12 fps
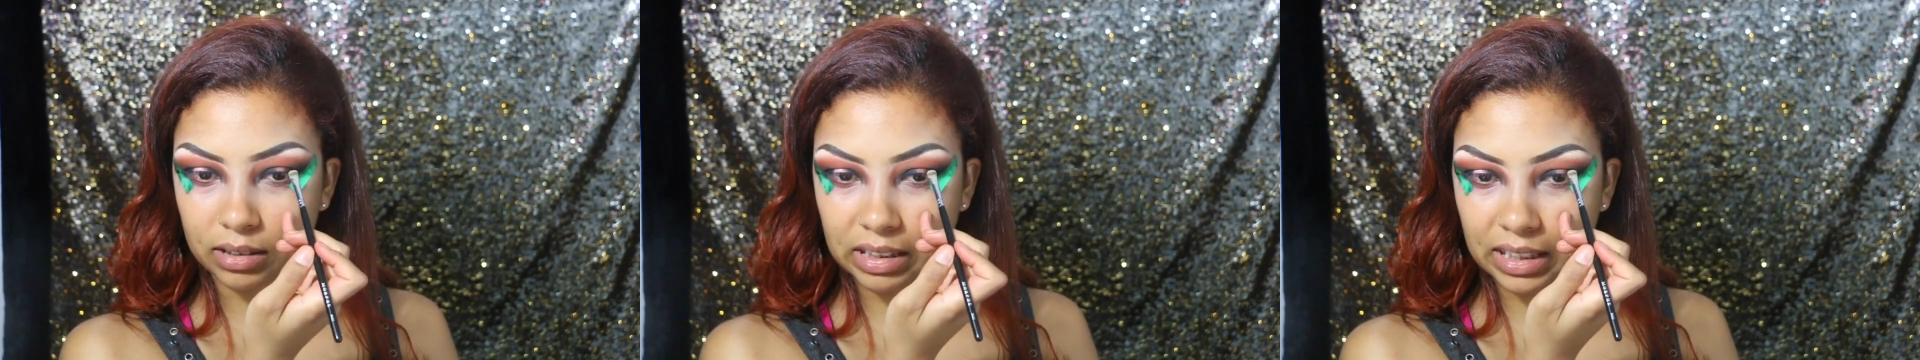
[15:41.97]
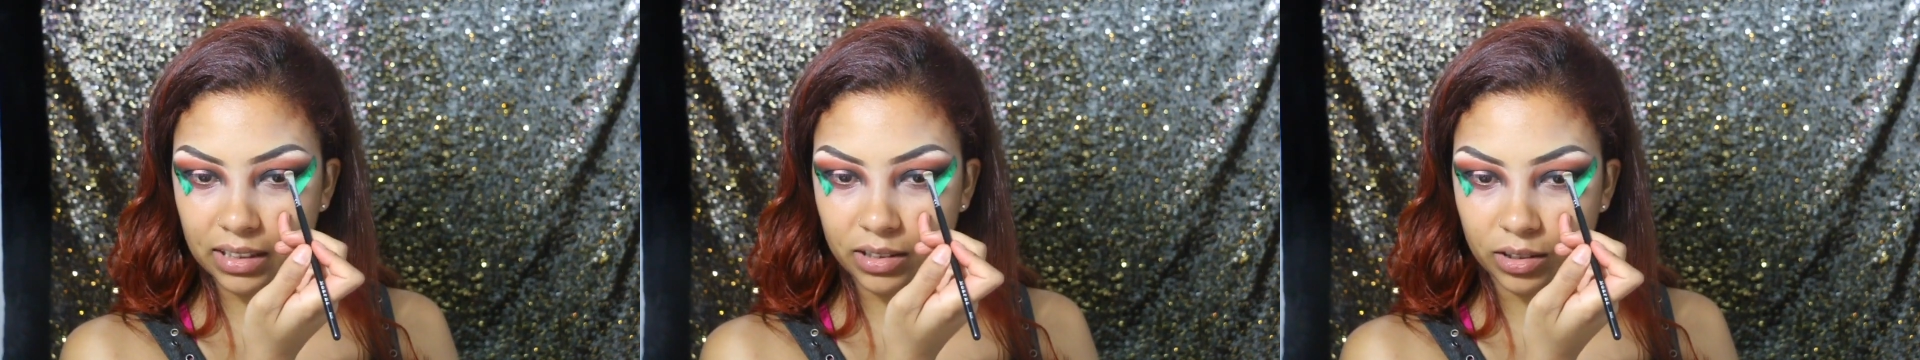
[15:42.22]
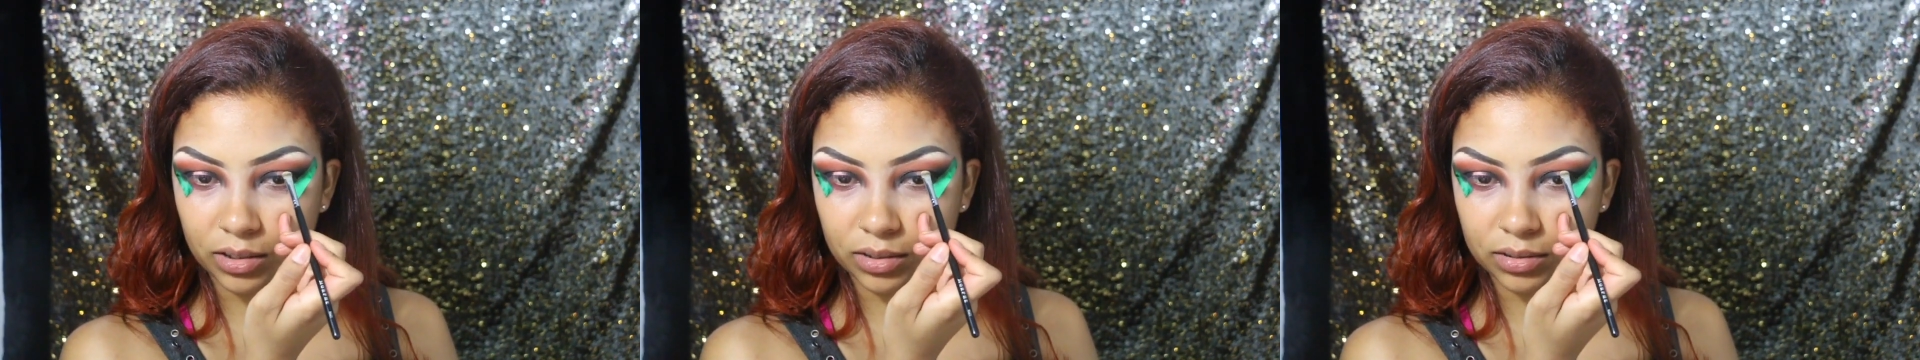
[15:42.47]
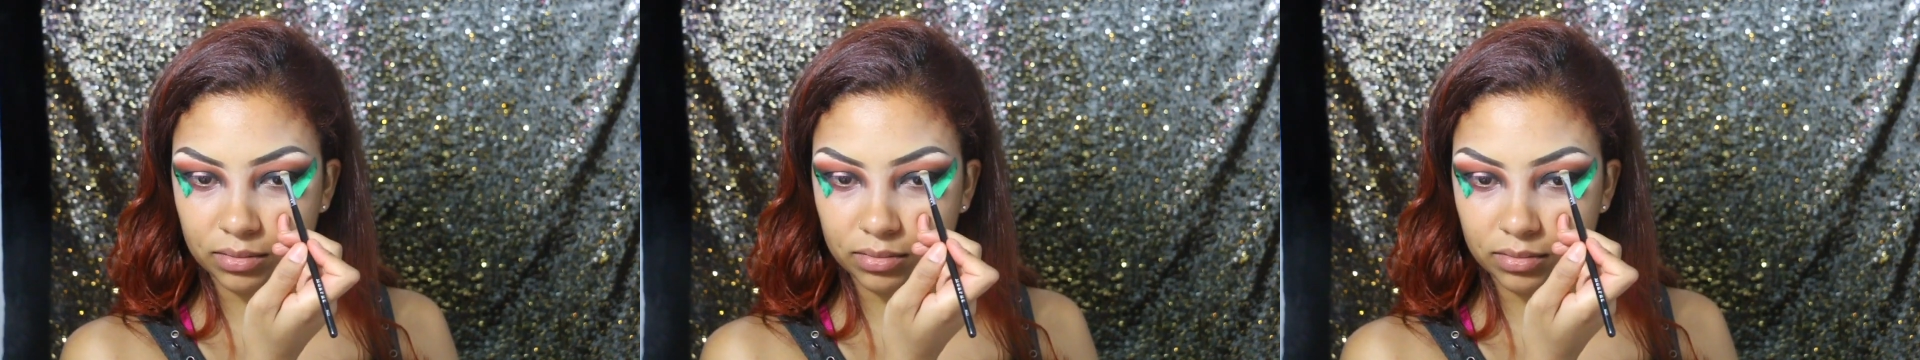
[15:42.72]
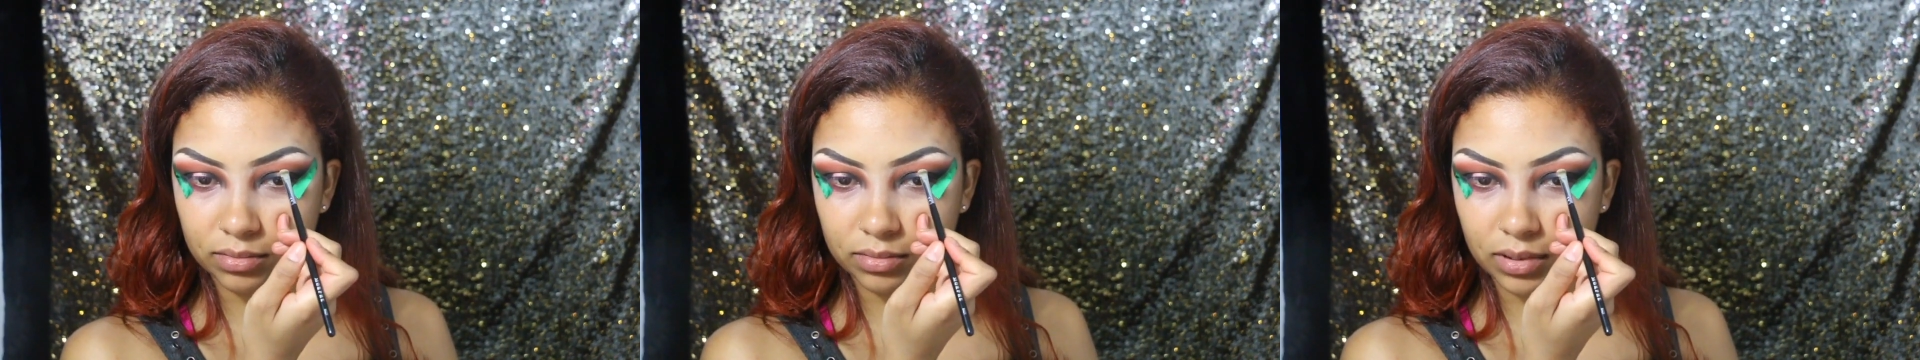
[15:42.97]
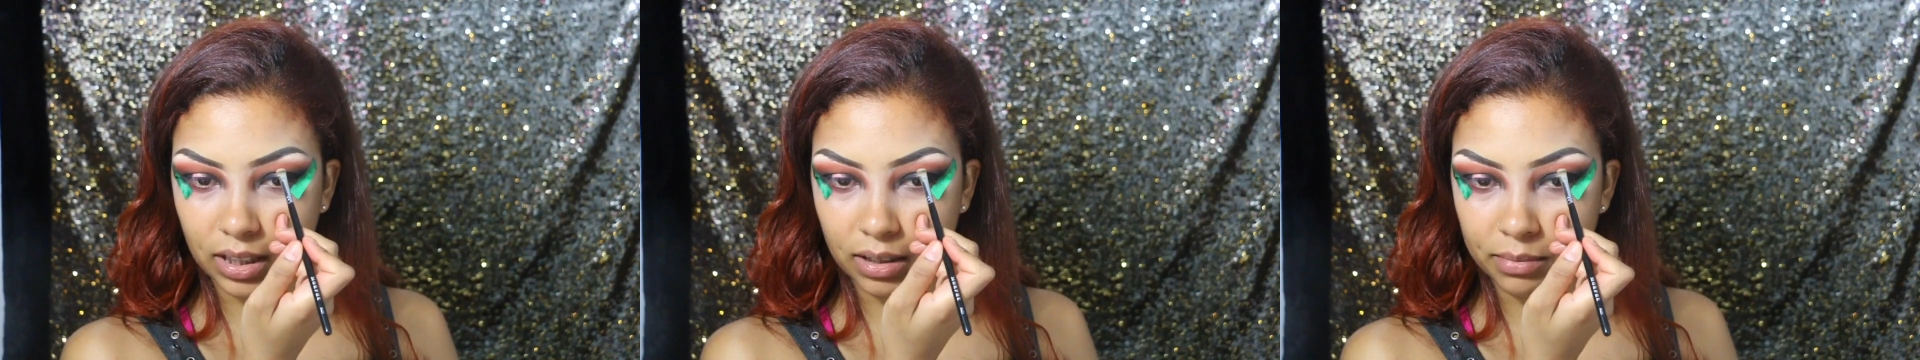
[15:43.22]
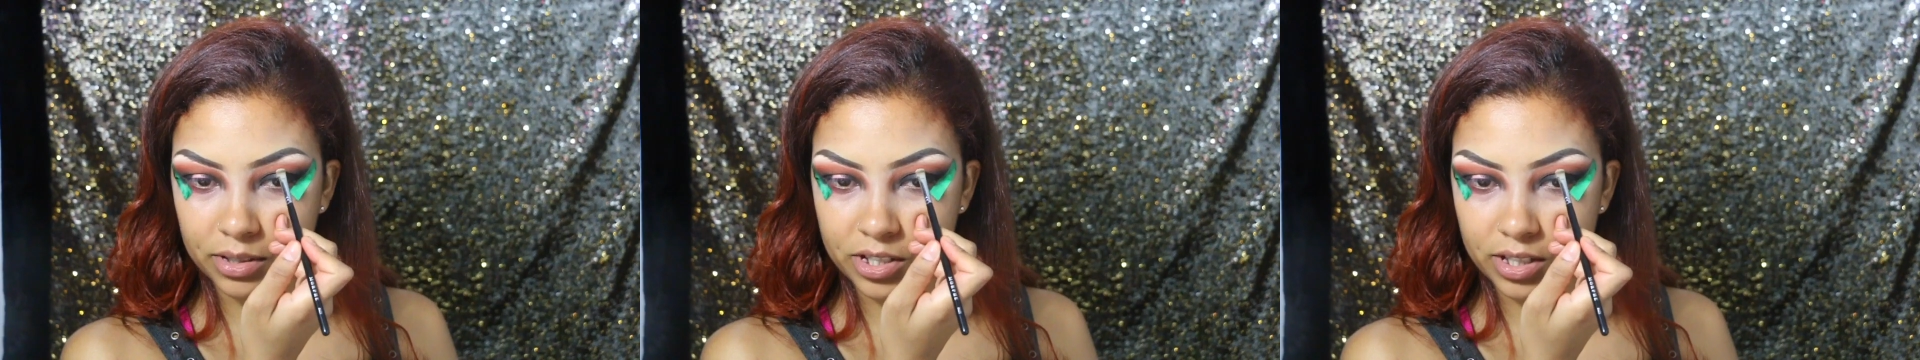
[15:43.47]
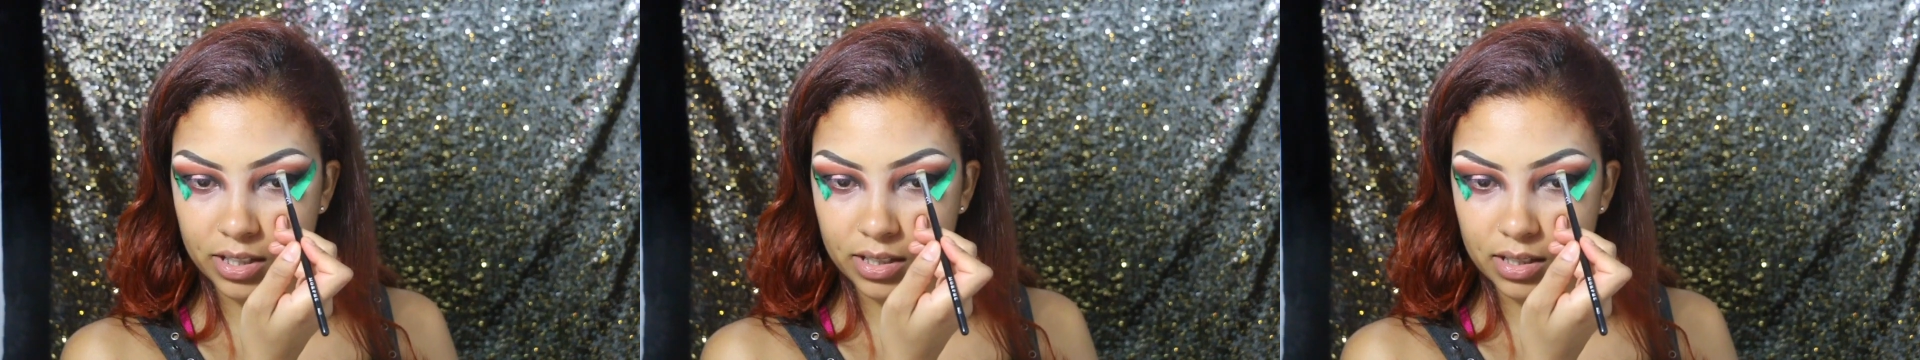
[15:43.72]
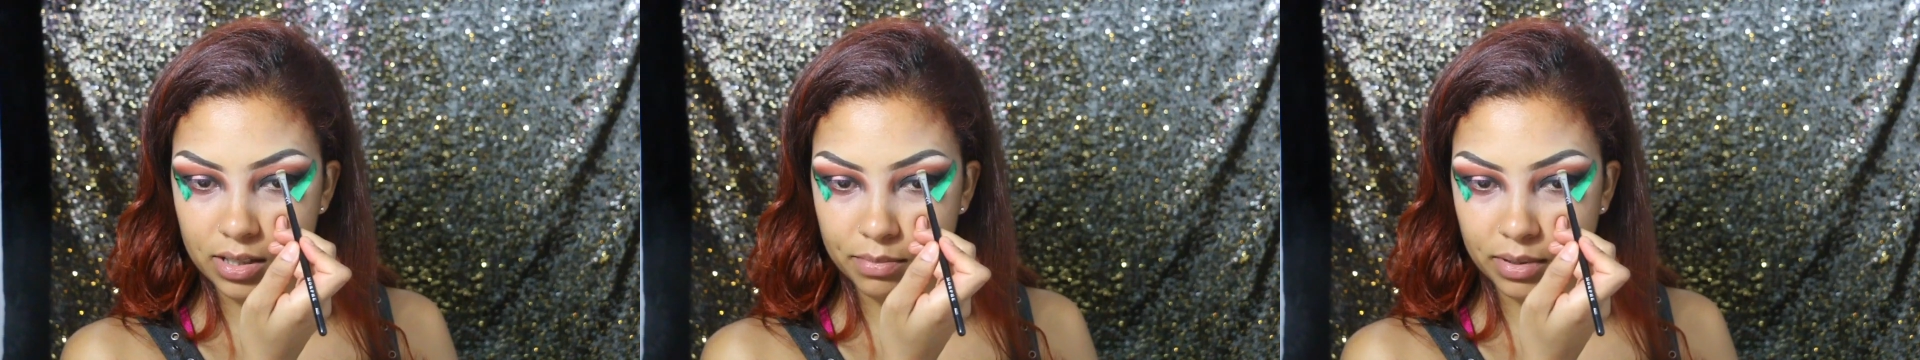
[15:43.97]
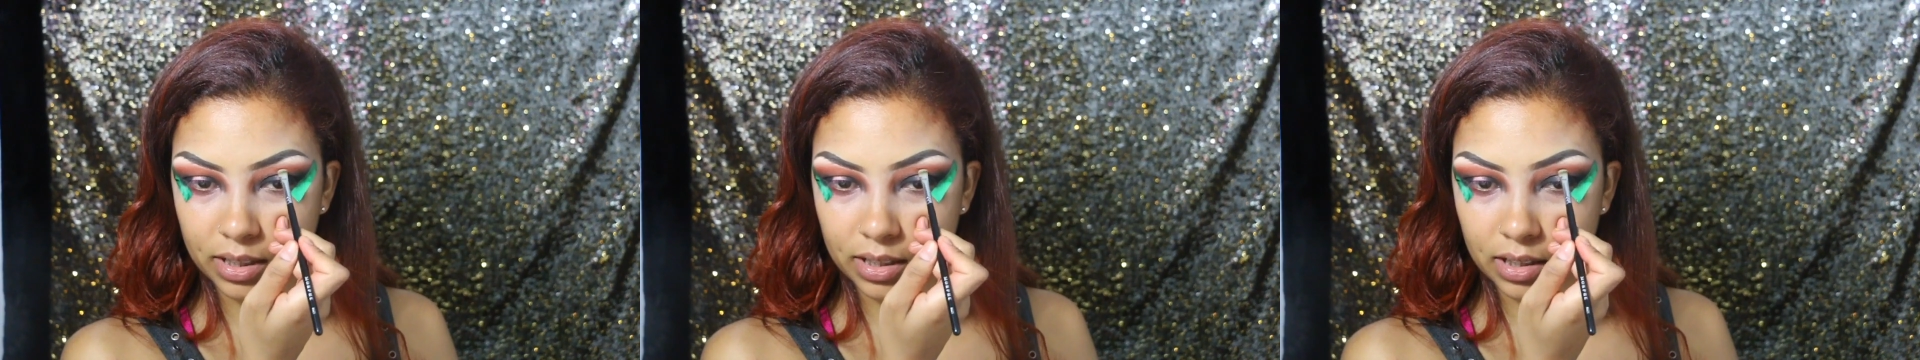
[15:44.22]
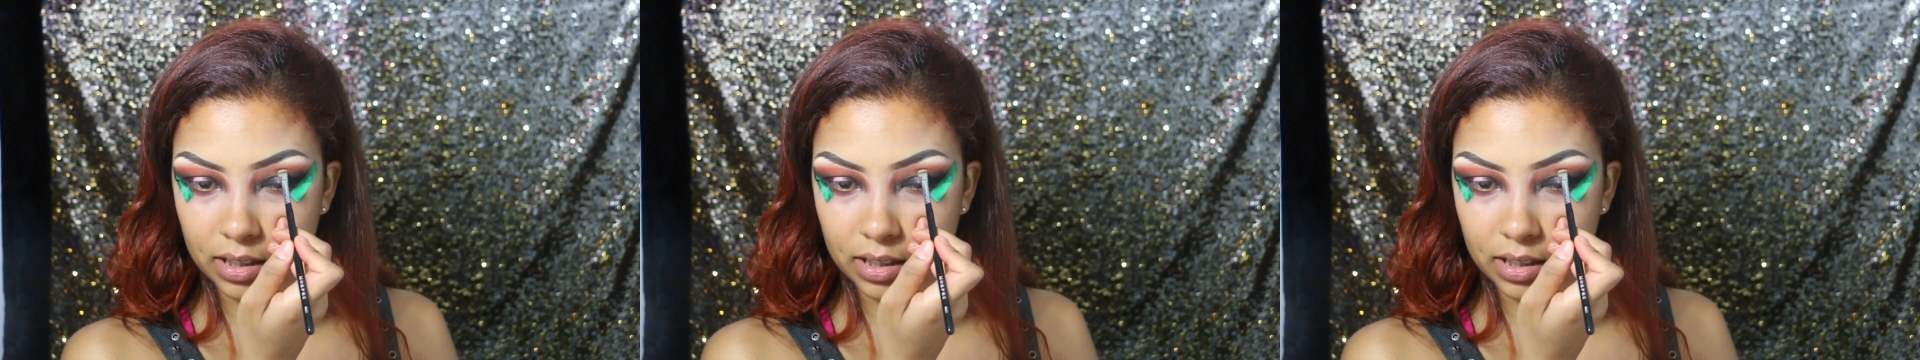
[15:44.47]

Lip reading: I don't know how much it is, but